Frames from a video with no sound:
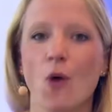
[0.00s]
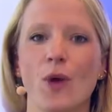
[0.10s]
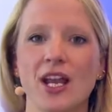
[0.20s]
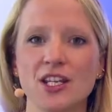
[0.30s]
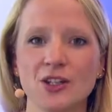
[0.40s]

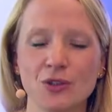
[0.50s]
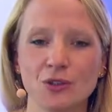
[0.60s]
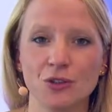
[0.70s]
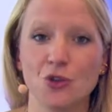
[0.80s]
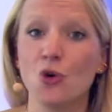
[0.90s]
when
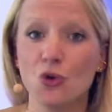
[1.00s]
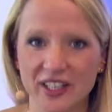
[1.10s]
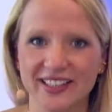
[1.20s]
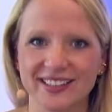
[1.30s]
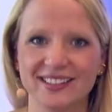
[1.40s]
you
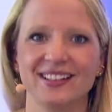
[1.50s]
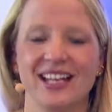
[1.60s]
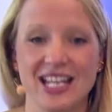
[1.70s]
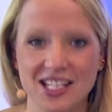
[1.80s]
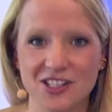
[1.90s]
Google
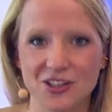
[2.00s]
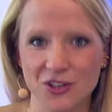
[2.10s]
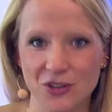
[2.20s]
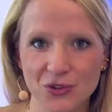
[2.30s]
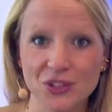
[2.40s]

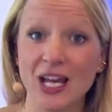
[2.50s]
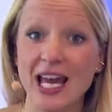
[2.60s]
institute,